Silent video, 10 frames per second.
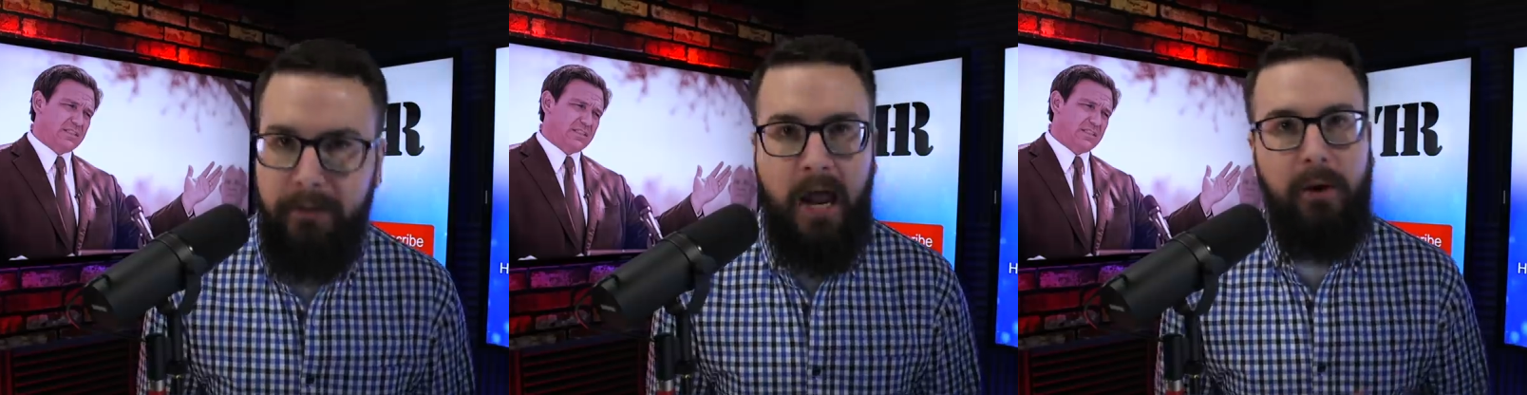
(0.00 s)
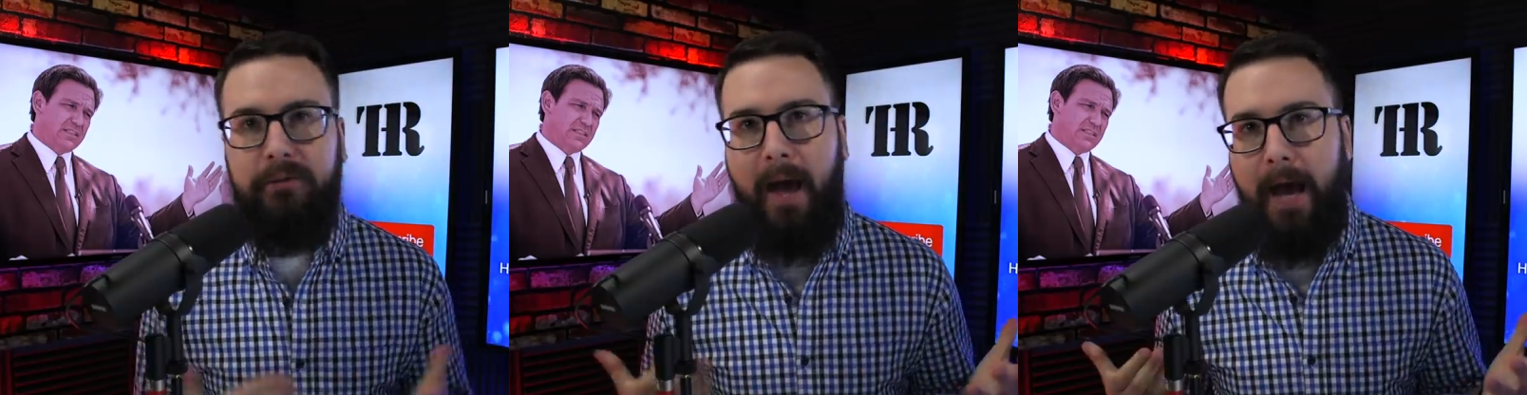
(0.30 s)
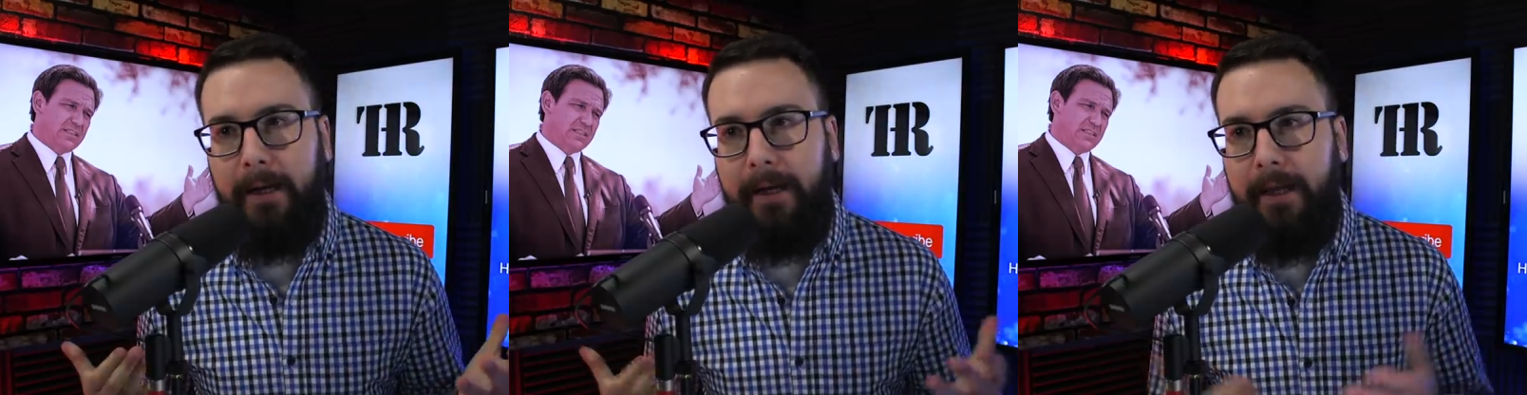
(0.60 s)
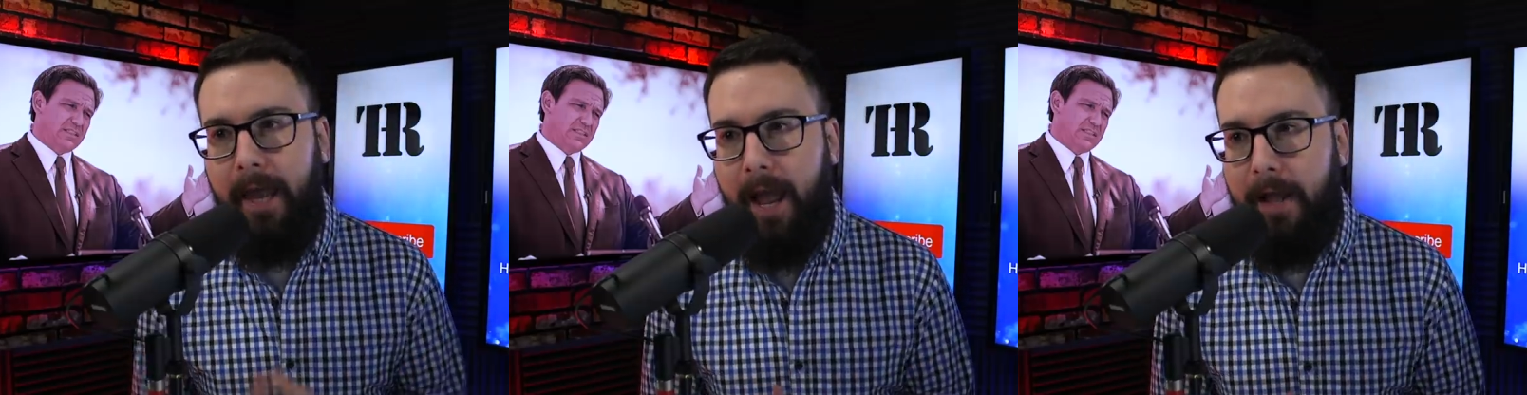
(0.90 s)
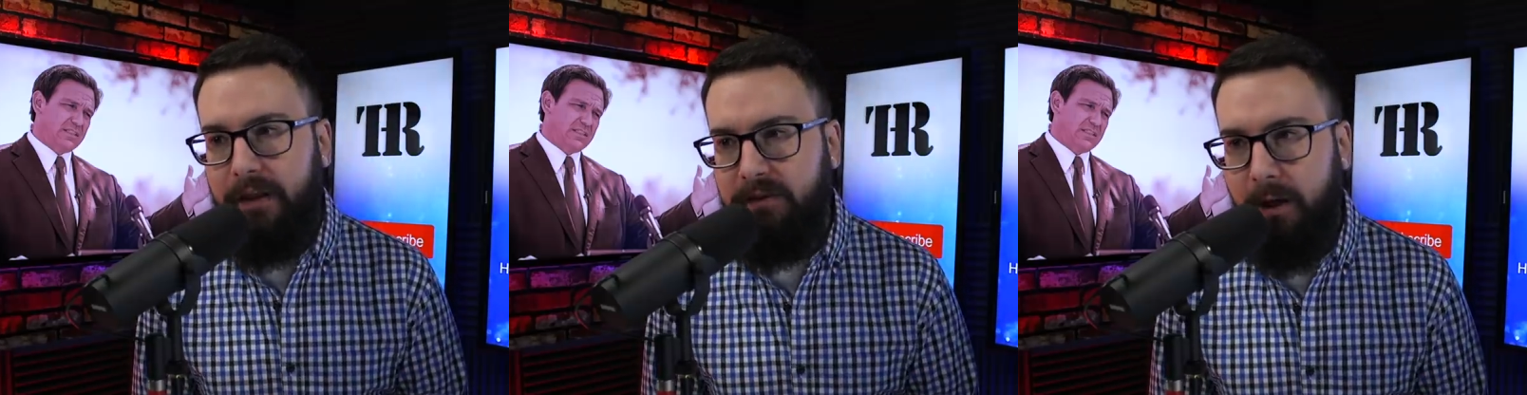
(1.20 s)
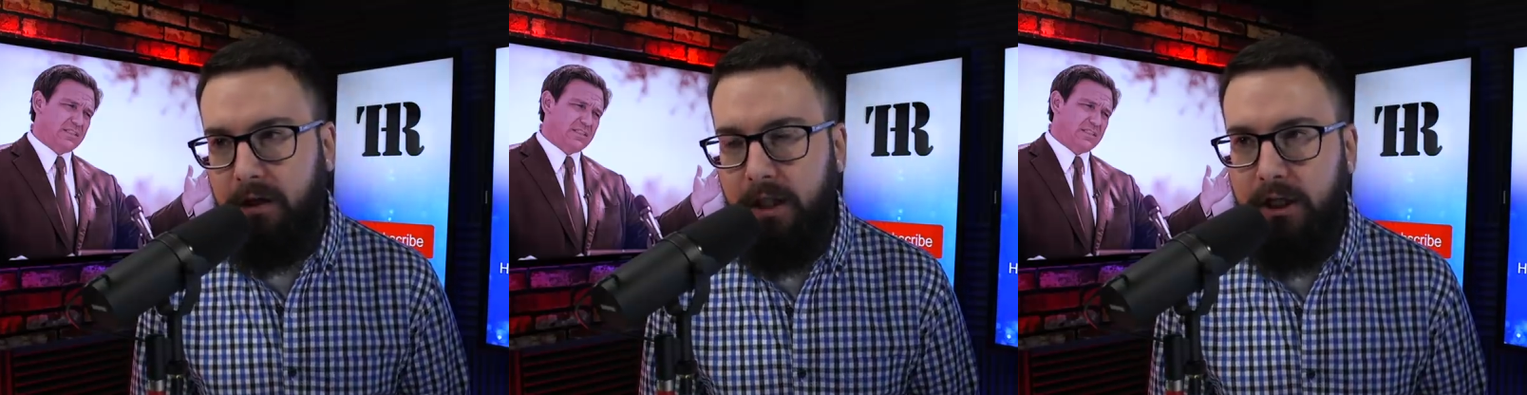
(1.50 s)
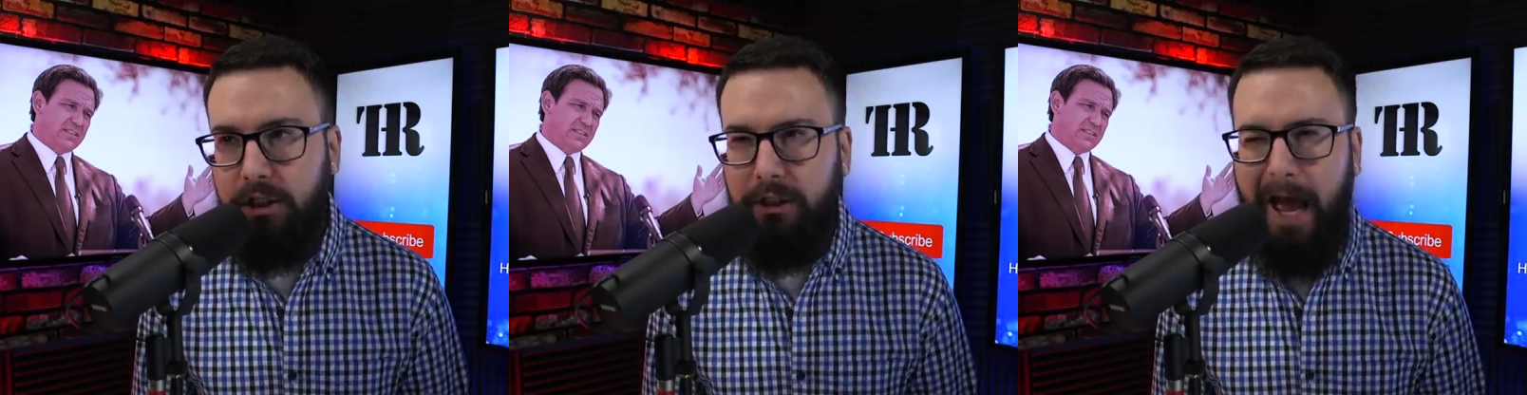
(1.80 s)
Speaker 1: but now he's back, and the
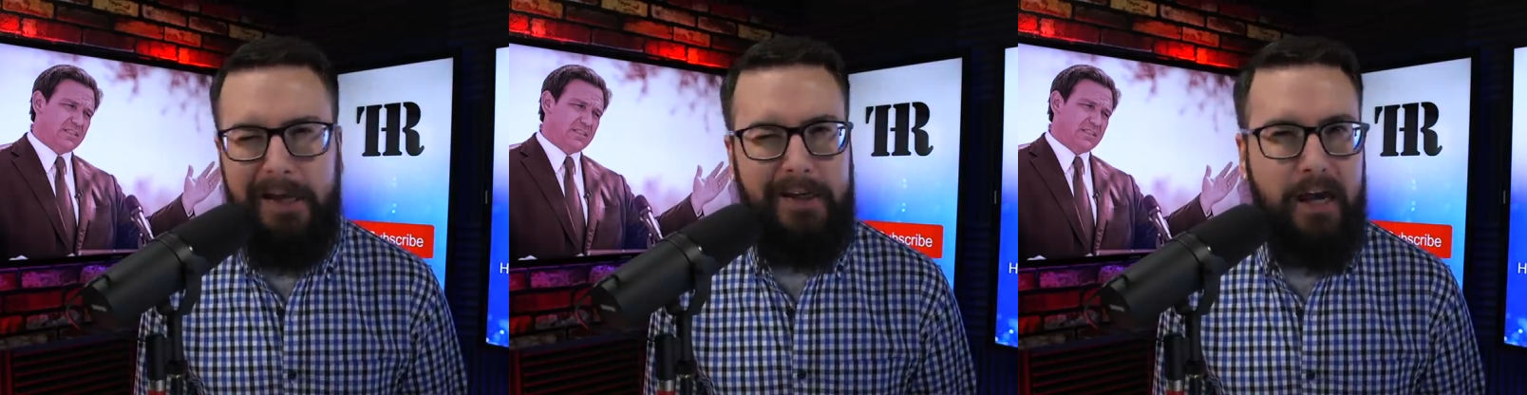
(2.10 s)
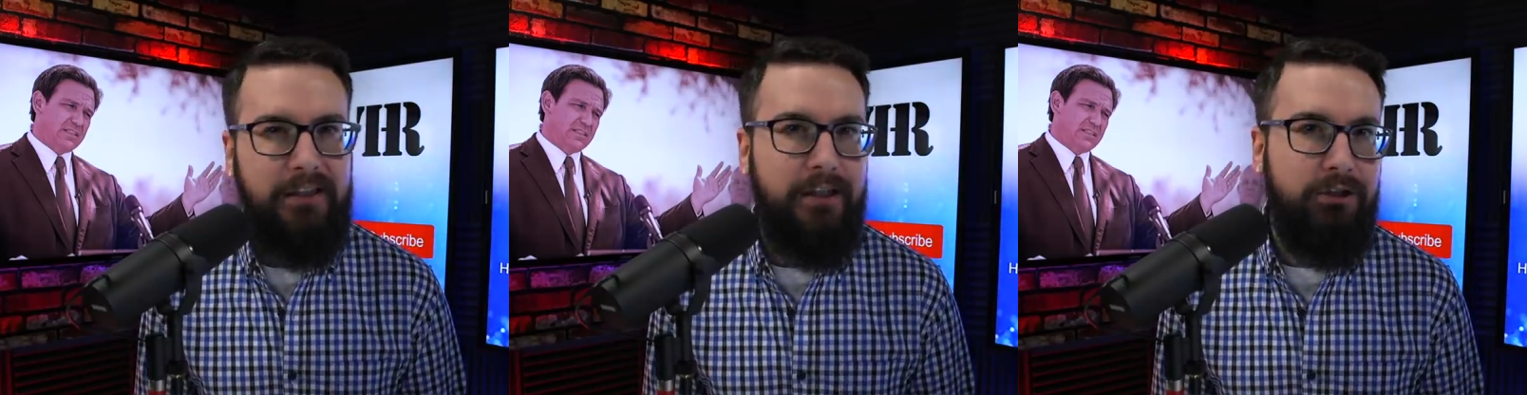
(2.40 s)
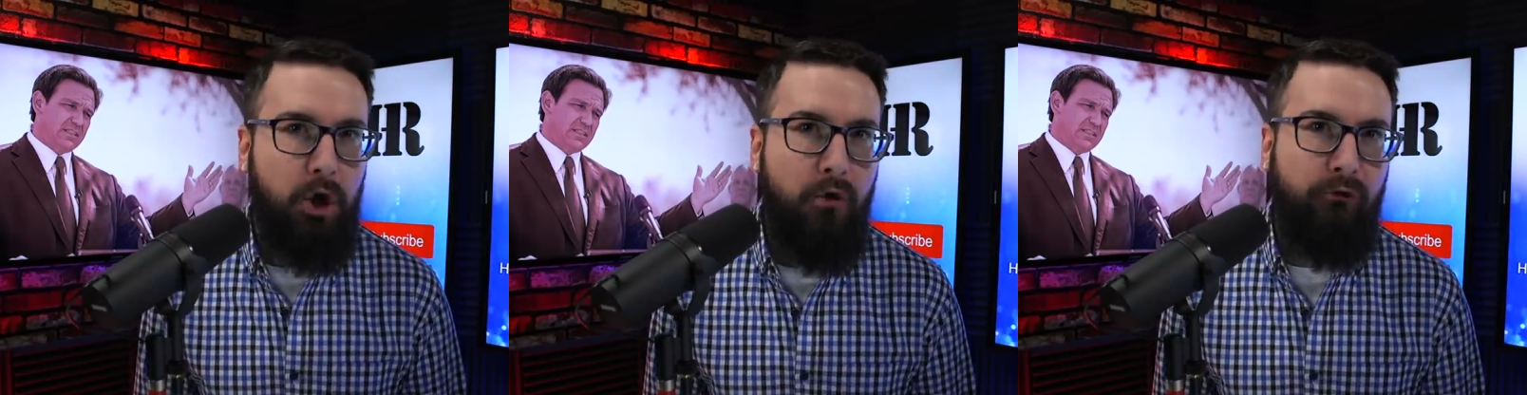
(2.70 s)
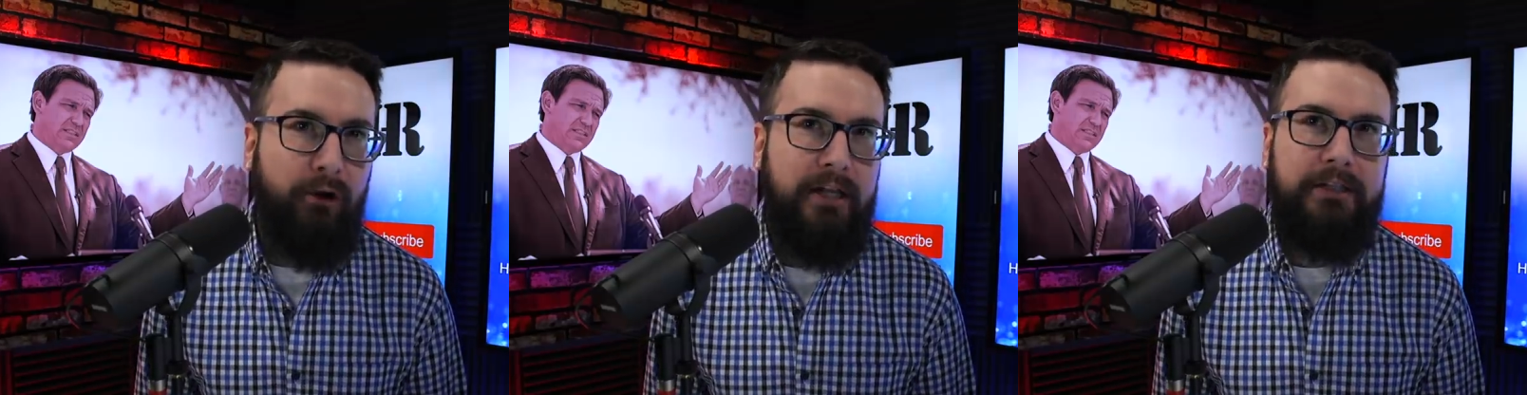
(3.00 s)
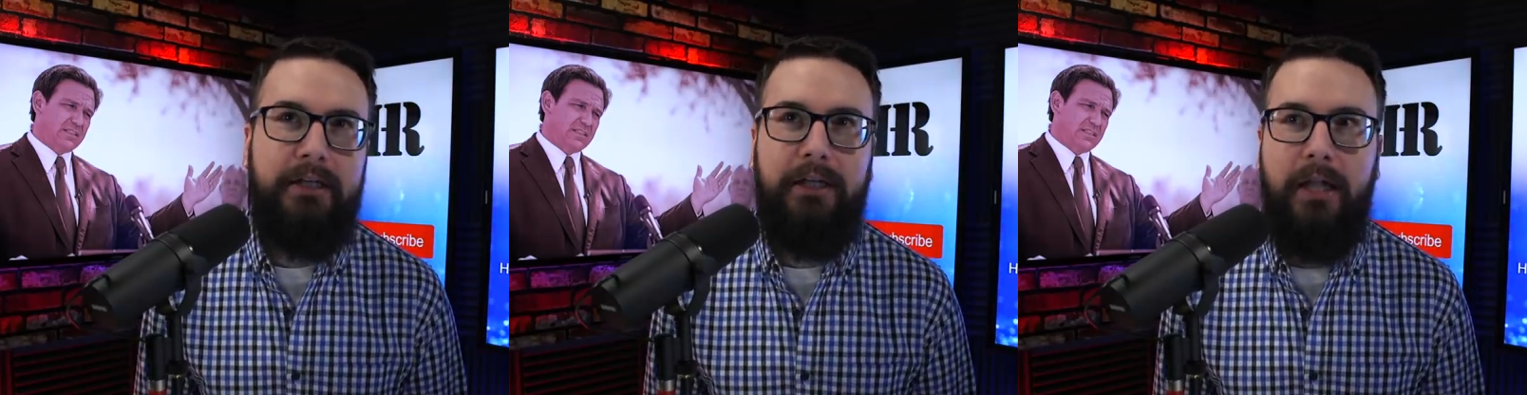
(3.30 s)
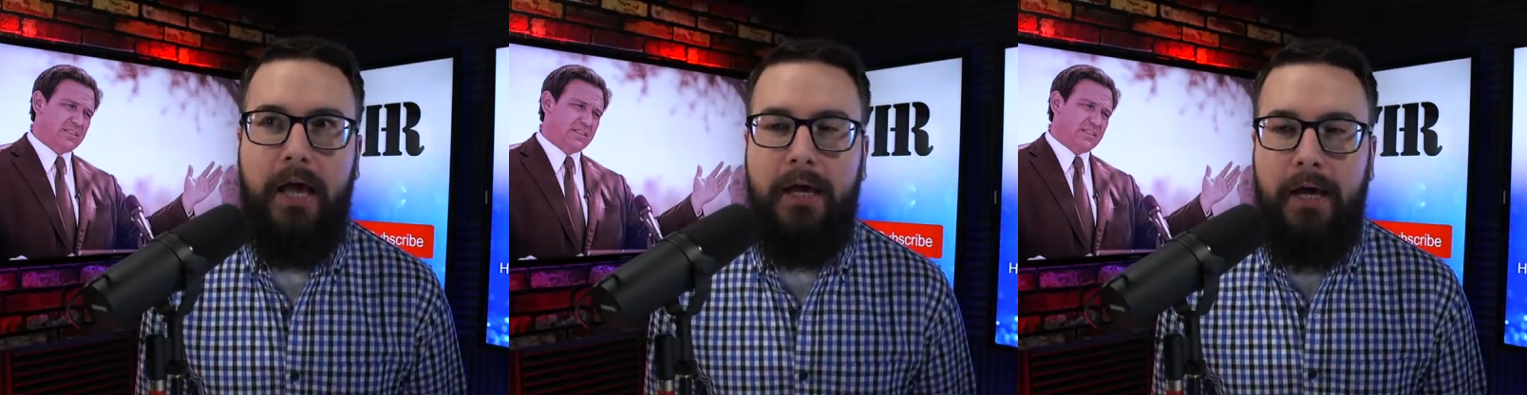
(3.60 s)
speculation, I guess, is over until